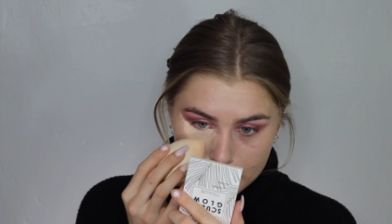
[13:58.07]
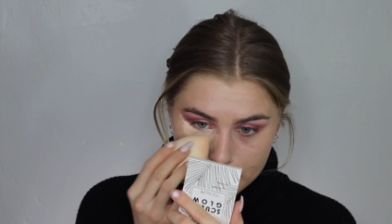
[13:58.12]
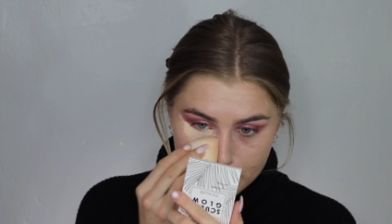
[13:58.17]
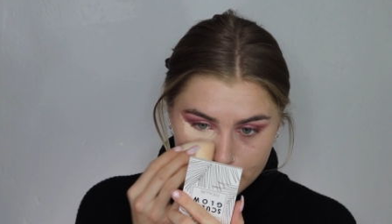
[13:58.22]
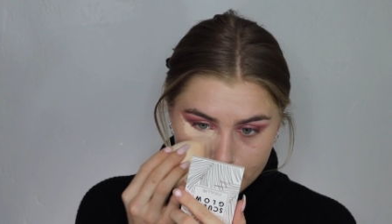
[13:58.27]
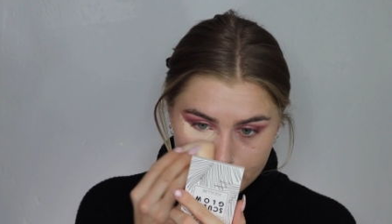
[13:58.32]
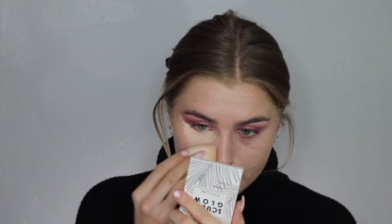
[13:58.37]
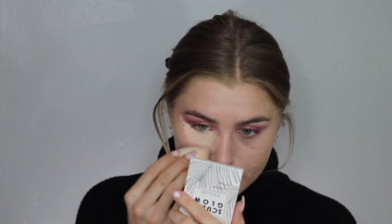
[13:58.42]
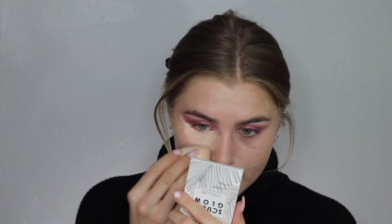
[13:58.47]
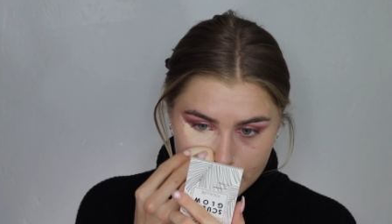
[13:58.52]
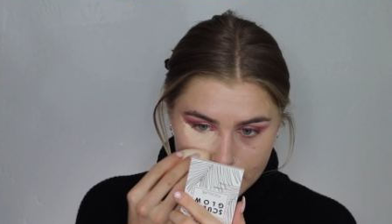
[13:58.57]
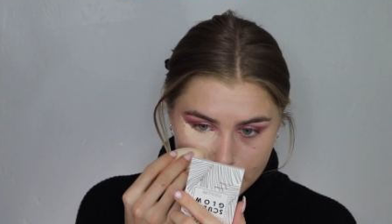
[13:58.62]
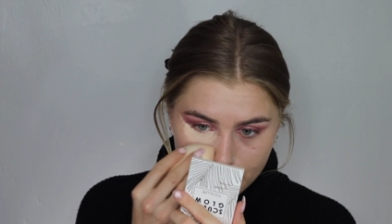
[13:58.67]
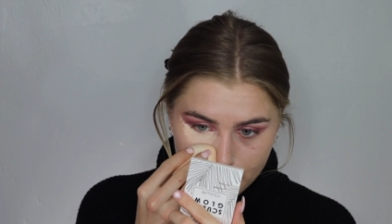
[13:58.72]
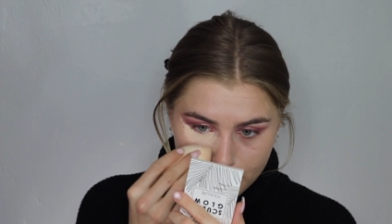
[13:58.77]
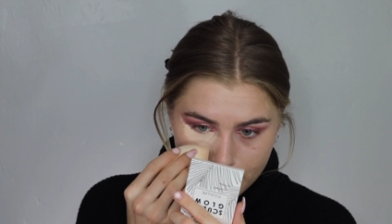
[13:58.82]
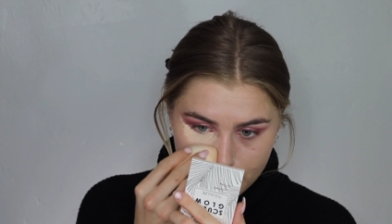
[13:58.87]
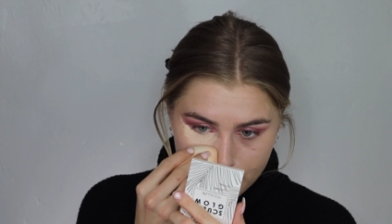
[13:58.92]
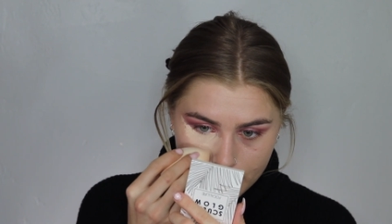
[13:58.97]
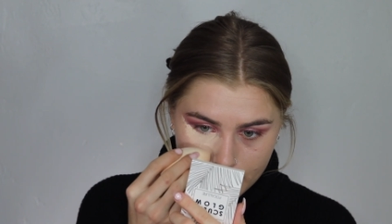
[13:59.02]
pretty
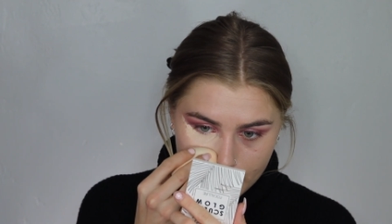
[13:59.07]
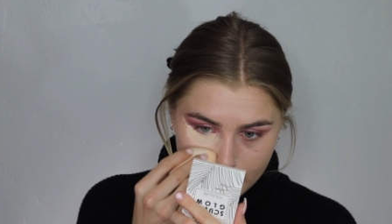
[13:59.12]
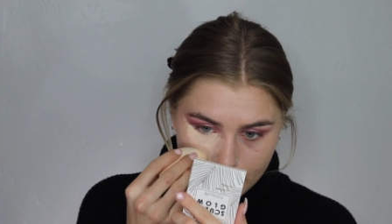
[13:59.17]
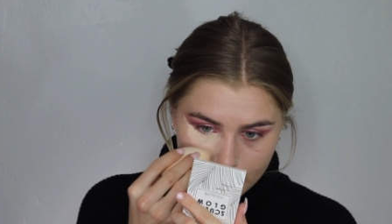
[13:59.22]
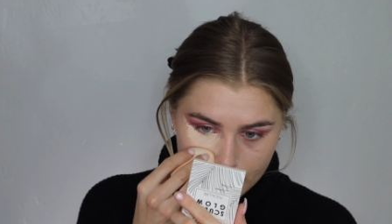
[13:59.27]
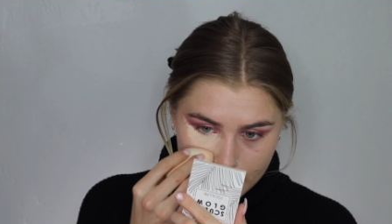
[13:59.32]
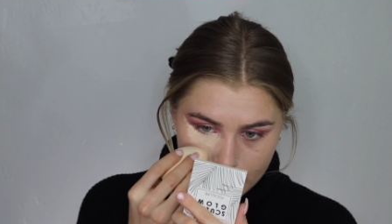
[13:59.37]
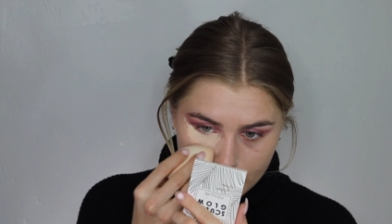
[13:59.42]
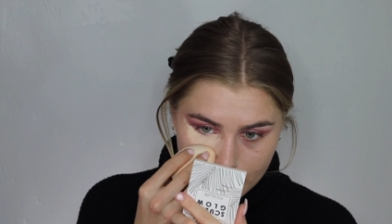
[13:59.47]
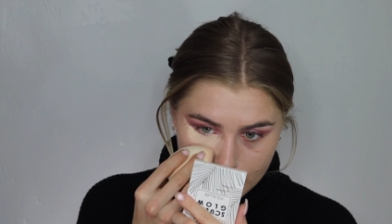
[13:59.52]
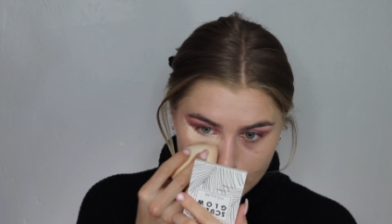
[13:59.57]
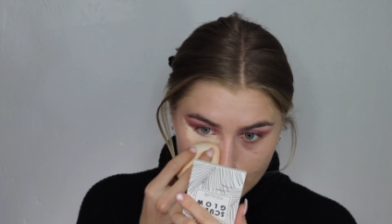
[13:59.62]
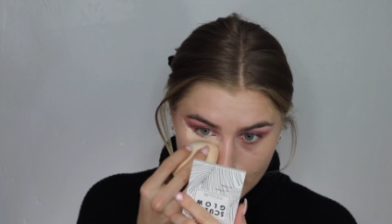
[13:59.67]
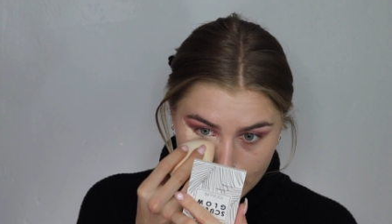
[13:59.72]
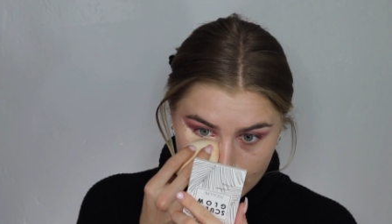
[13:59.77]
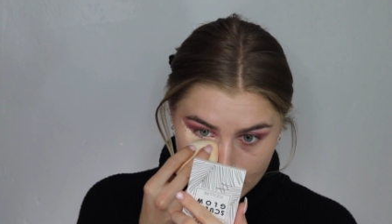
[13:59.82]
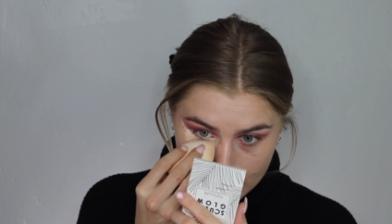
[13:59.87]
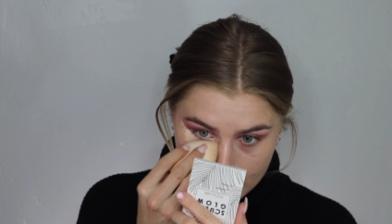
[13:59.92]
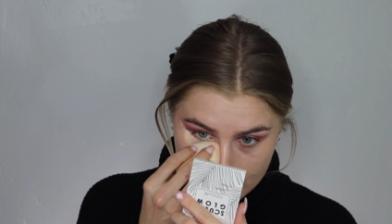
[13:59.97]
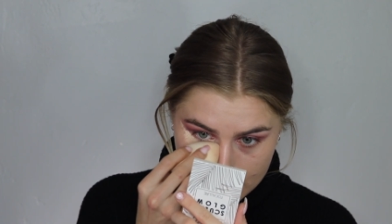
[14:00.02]
thin and
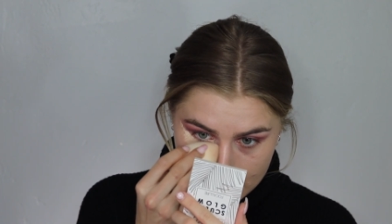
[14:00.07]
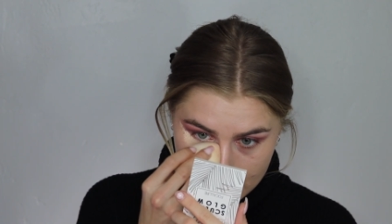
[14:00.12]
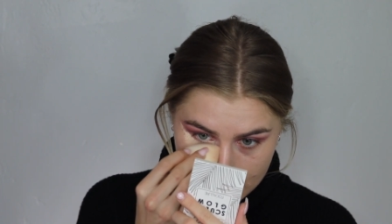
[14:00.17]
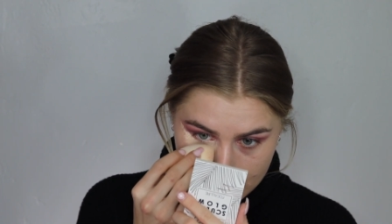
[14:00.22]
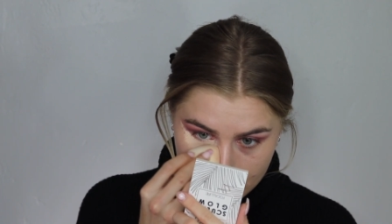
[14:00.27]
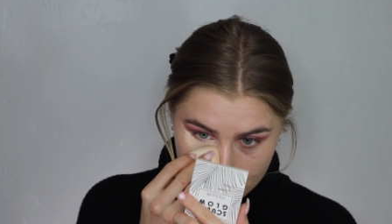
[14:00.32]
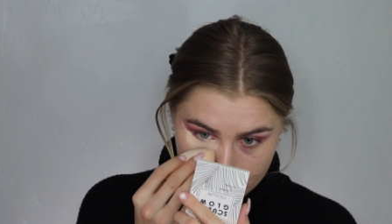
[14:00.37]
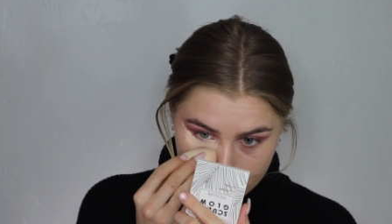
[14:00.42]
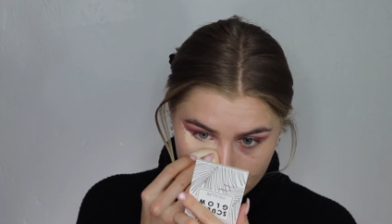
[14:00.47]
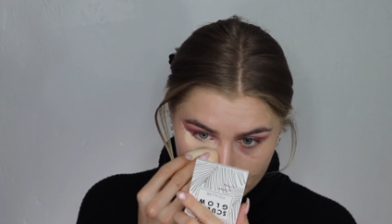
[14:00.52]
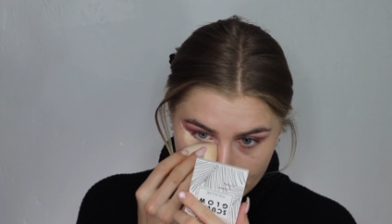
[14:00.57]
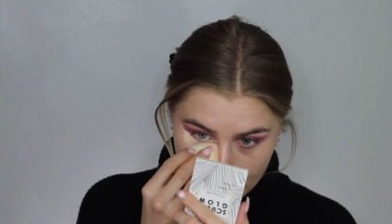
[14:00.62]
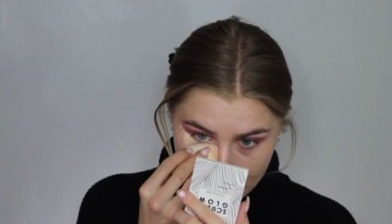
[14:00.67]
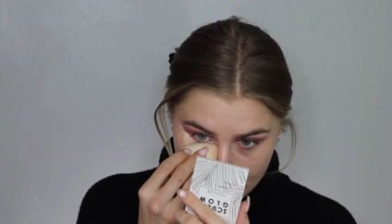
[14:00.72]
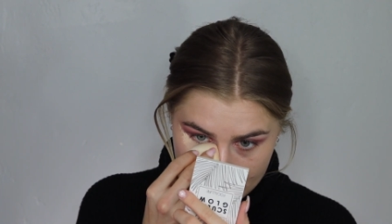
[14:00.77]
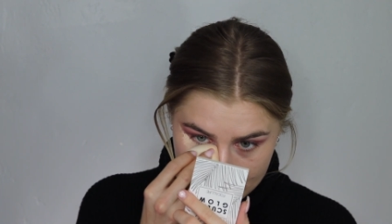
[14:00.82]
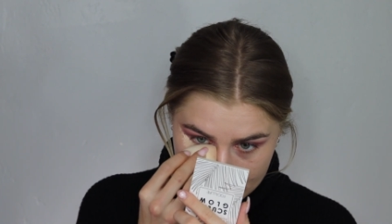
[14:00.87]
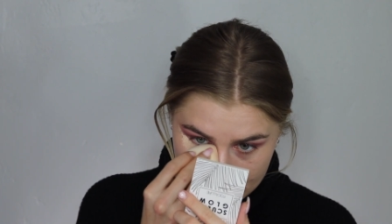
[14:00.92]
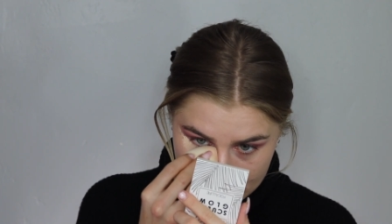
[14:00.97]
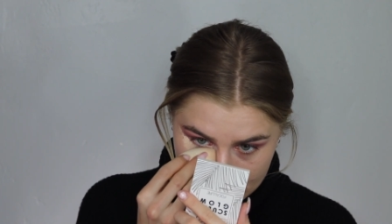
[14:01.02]
easy to
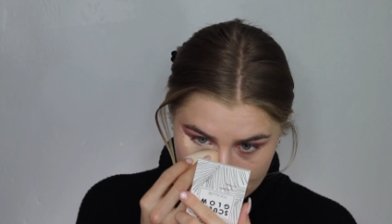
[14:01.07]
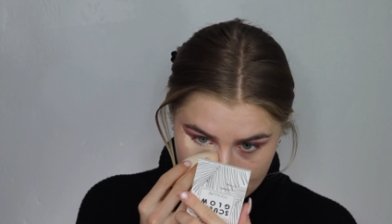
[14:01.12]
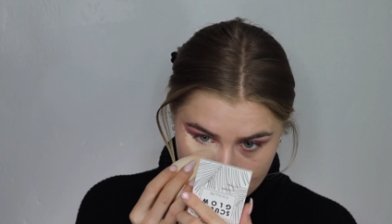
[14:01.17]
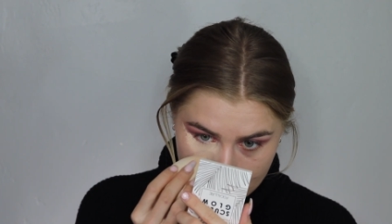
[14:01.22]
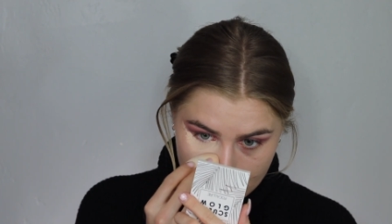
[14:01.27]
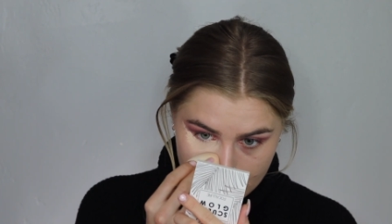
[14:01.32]
blend,